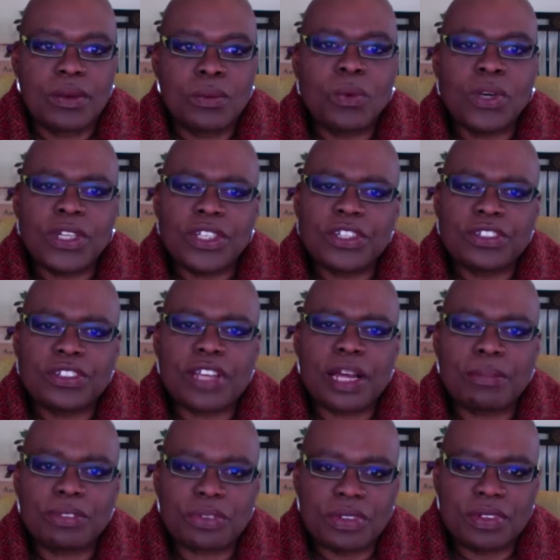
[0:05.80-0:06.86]
What are your
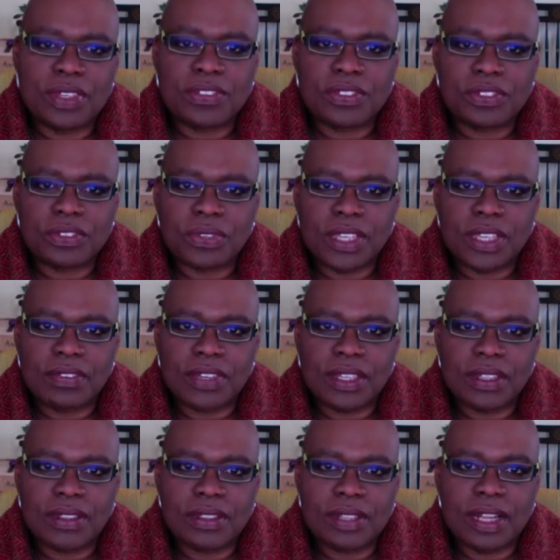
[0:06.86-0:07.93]
top three reasons for giving?
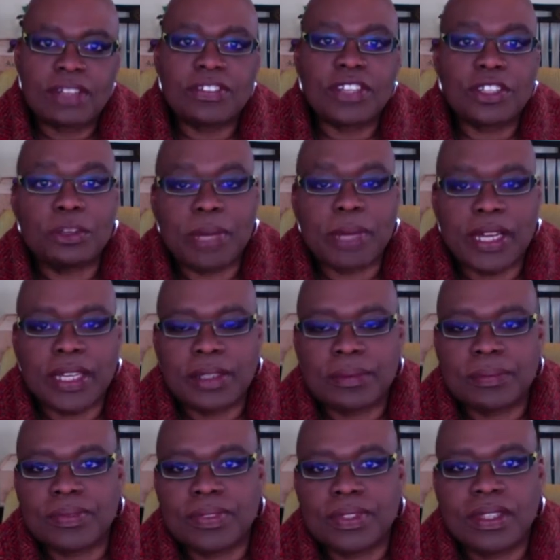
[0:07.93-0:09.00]
I'll tell you mine.
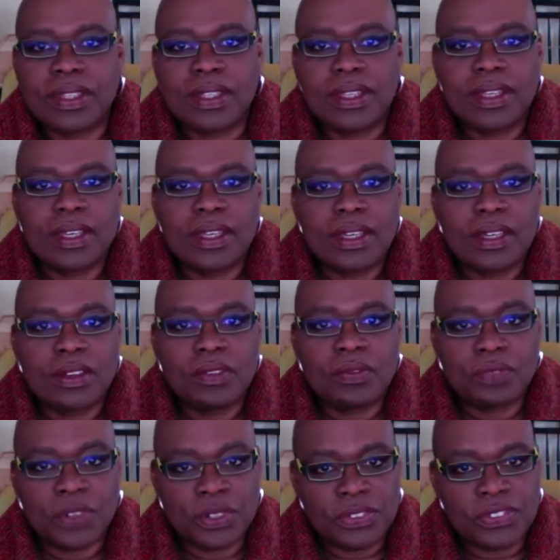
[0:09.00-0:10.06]

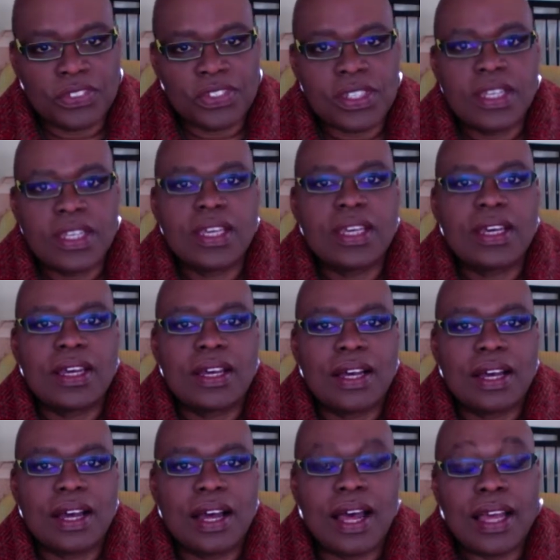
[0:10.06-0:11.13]
First,
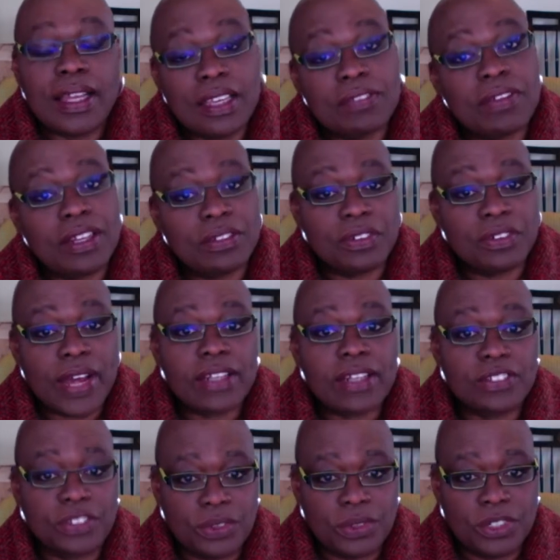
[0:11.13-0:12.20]
I give out of
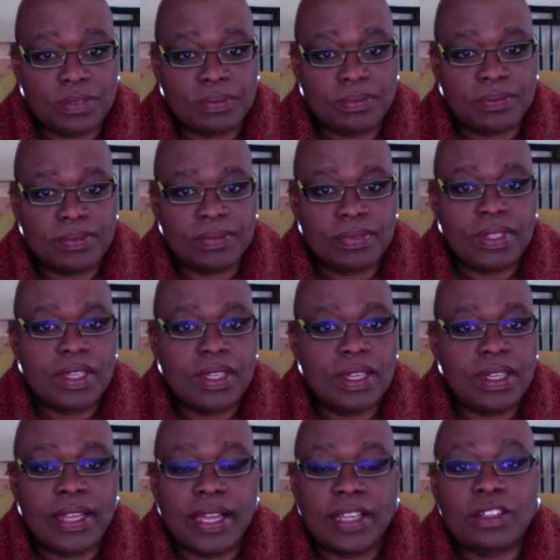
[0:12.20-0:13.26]
gratitude.
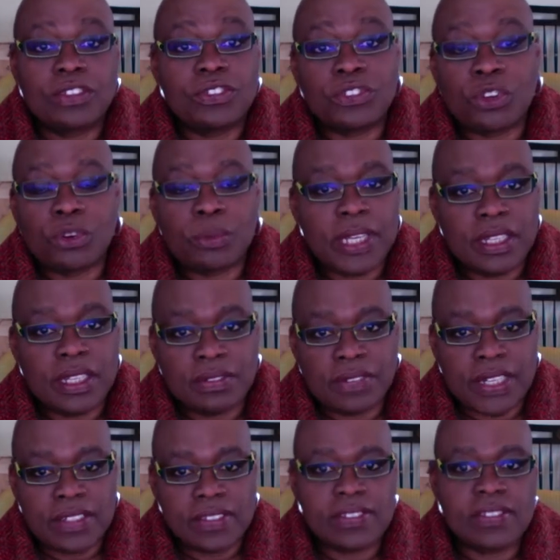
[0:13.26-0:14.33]
Like so many of
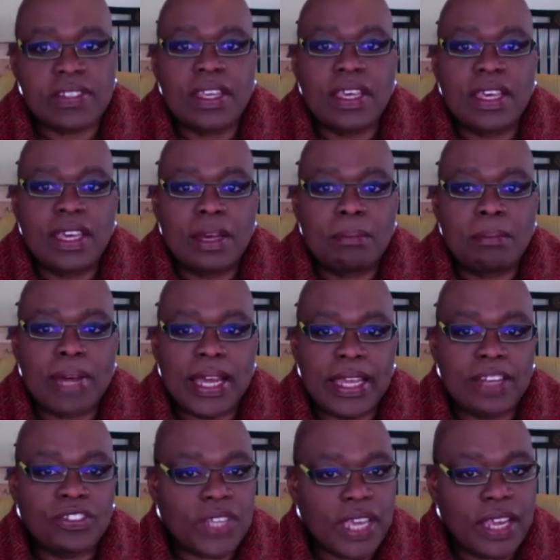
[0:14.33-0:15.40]
us, my
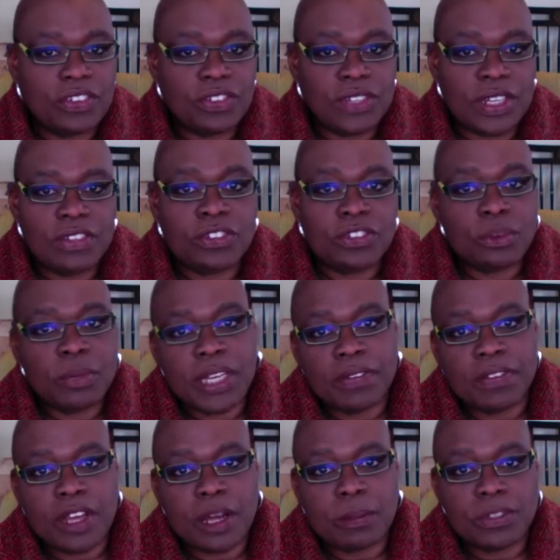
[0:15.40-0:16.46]
education and so many
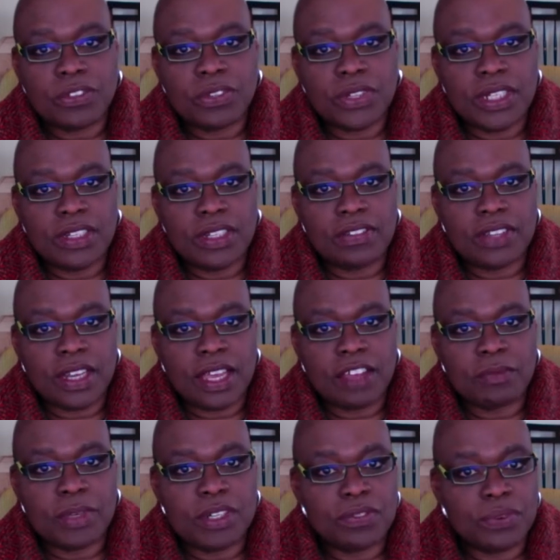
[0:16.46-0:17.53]
of the opportunities that
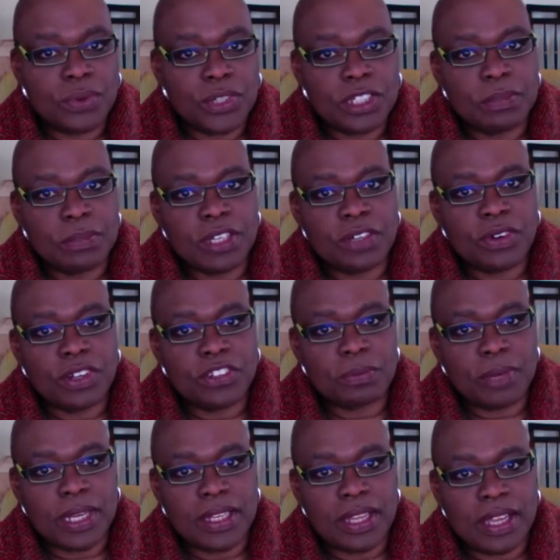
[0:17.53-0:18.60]
have been afforded me
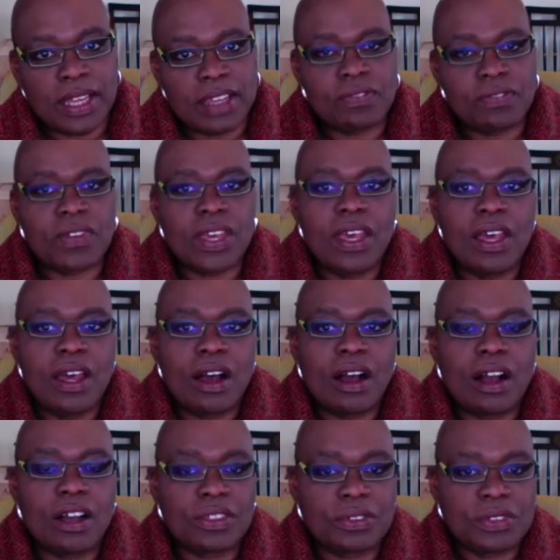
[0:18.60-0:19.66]
across my life
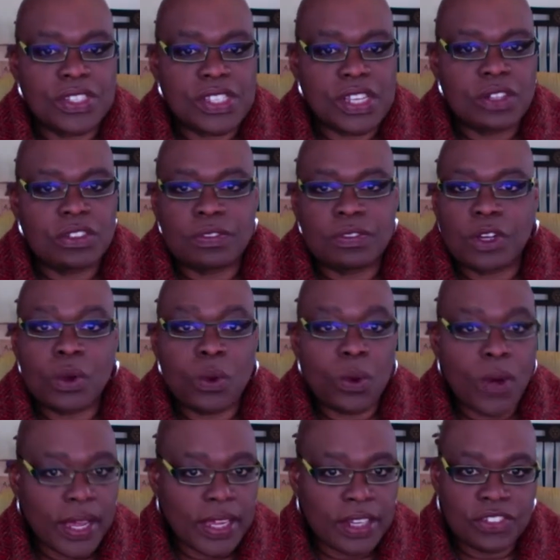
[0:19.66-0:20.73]
are the result of the
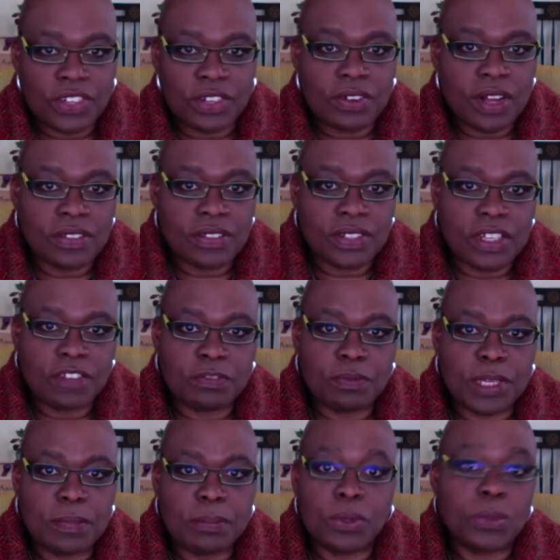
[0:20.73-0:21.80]
quiet generosity of
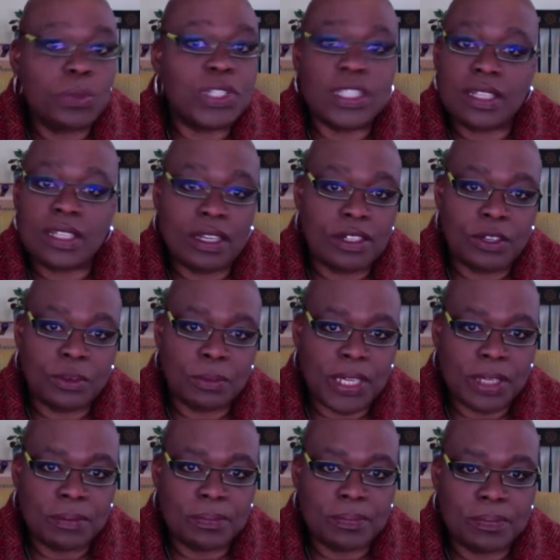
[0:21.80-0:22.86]
people who did not know
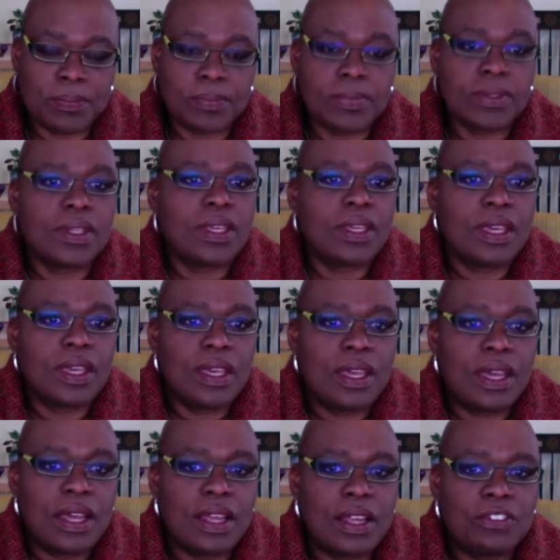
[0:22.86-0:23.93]
me.
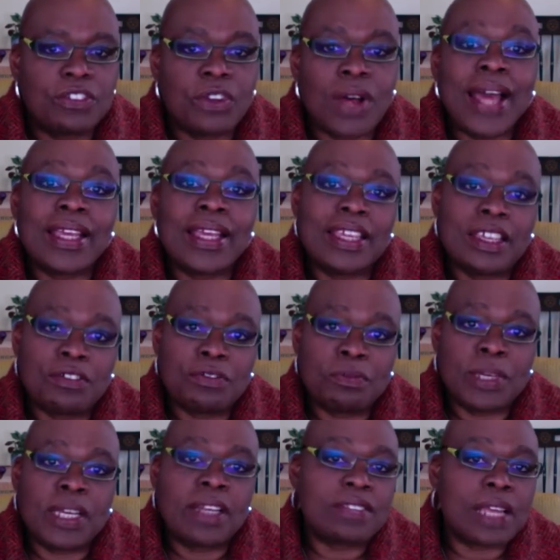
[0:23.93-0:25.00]
So I give
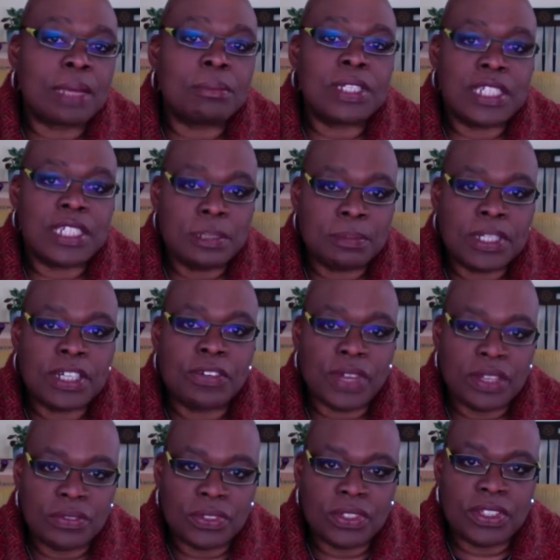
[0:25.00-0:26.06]
because I'm deeply
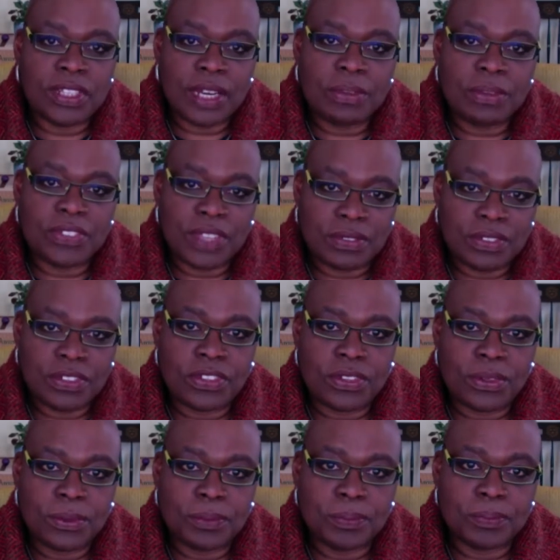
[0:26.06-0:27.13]
grateful that I was given
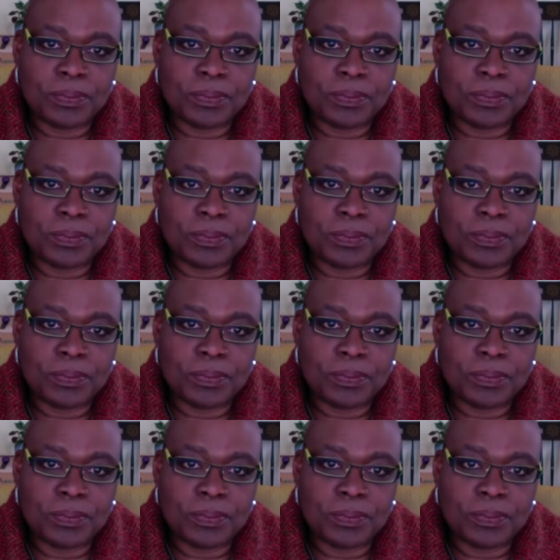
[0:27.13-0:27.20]
to.